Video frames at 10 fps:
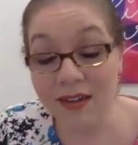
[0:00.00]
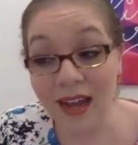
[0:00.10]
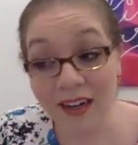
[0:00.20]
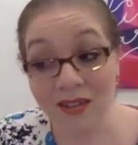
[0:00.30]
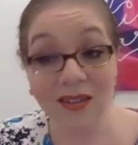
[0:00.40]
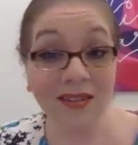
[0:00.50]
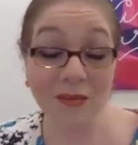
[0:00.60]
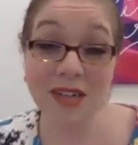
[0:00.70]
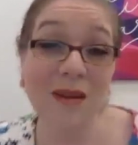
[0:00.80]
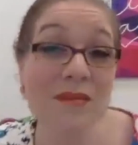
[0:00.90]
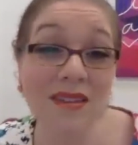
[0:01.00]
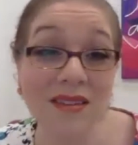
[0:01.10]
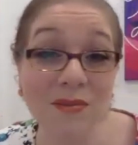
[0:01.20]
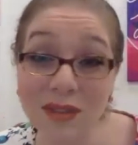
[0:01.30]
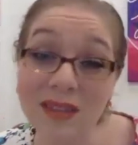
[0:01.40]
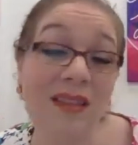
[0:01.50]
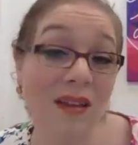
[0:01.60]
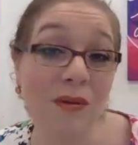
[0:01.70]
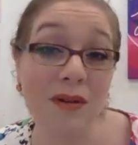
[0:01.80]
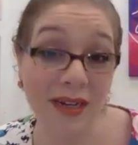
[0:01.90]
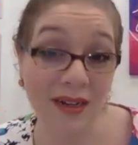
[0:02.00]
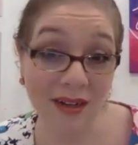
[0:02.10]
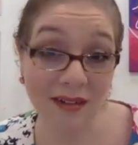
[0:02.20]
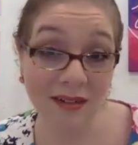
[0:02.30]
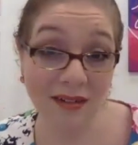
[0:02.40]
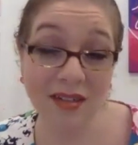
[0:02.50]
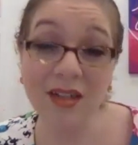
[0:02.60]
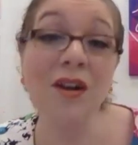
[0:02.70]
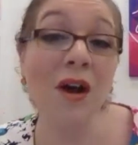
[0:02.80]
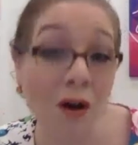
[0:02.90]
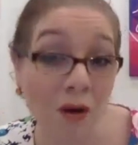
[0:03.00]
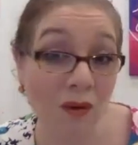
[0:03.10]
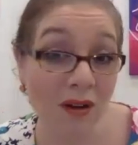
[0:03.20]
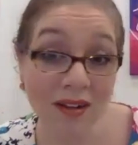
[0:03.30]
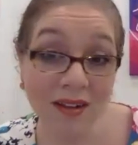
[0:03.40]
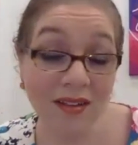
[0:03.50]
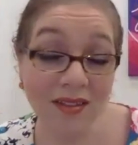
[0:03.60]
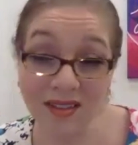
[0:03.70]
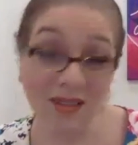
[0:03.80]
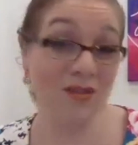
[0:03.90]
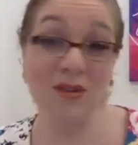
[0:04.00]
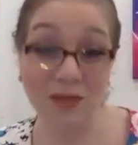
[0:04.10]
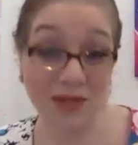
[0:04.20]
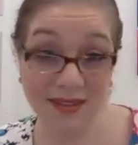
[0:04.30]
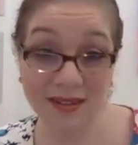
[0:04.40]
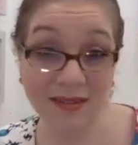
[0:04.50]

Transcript: And actually, sometimes it's really liberating to know that there's no reason.